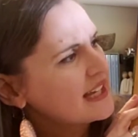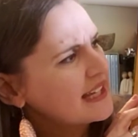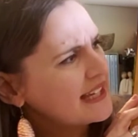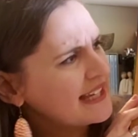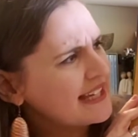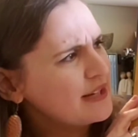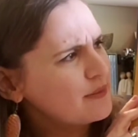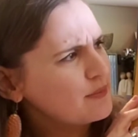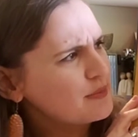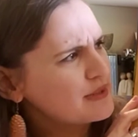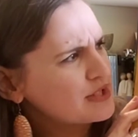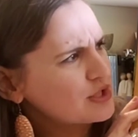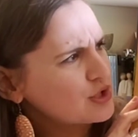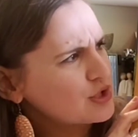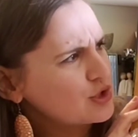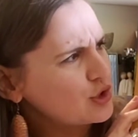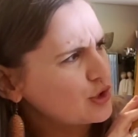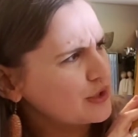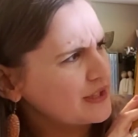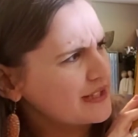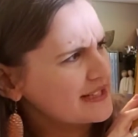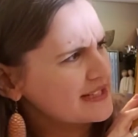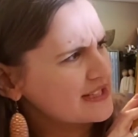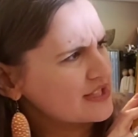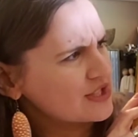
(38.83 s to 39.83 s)
he was
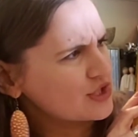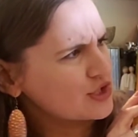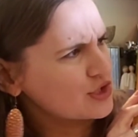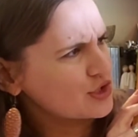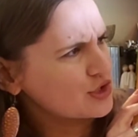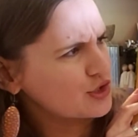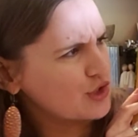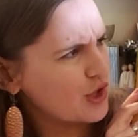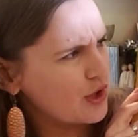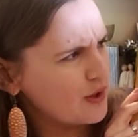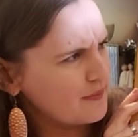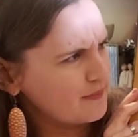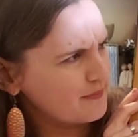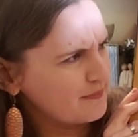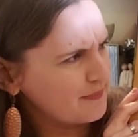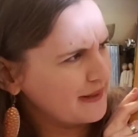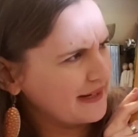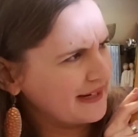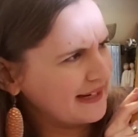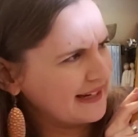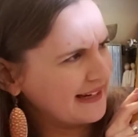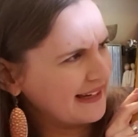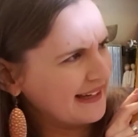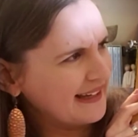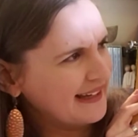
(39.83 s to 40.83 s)
good at
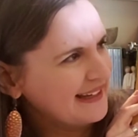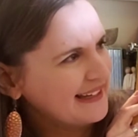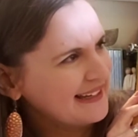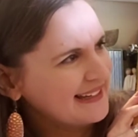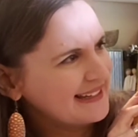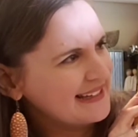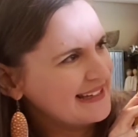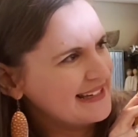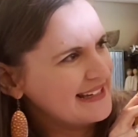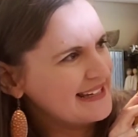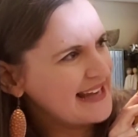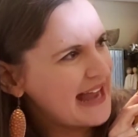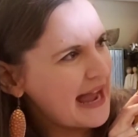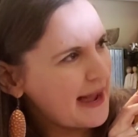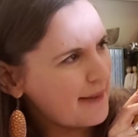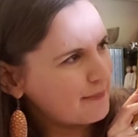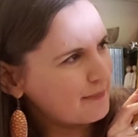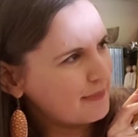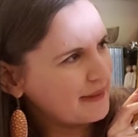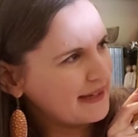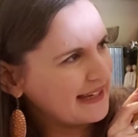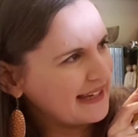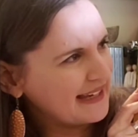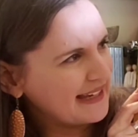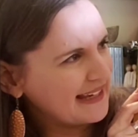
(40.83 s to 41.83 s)
stomping,
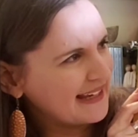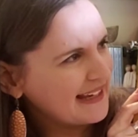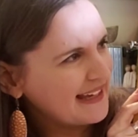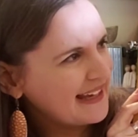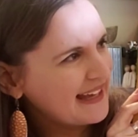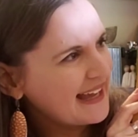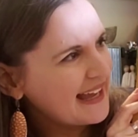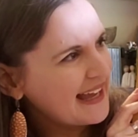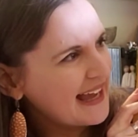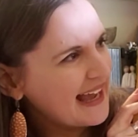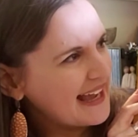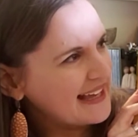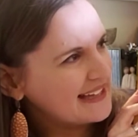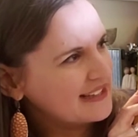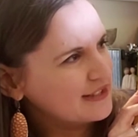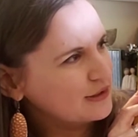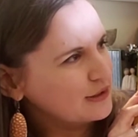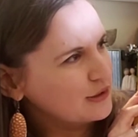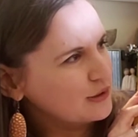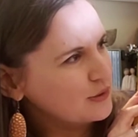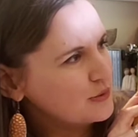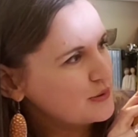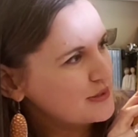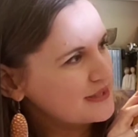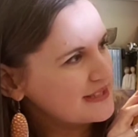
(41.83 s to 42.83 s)
napping, and
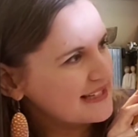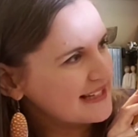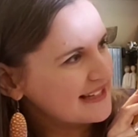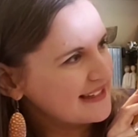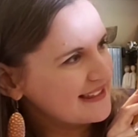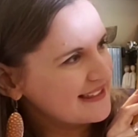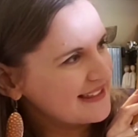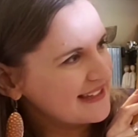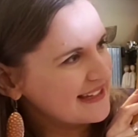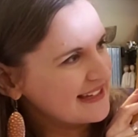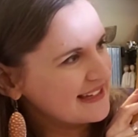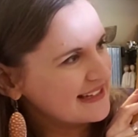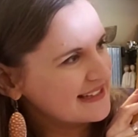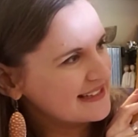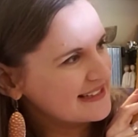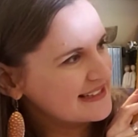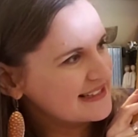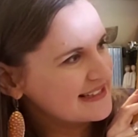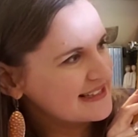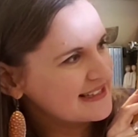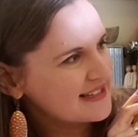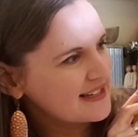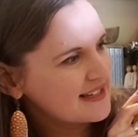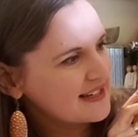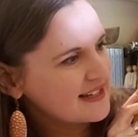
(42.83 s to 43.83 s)
losing
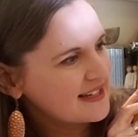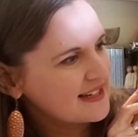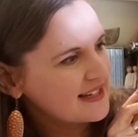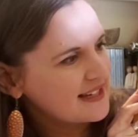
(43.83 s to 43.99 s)
things.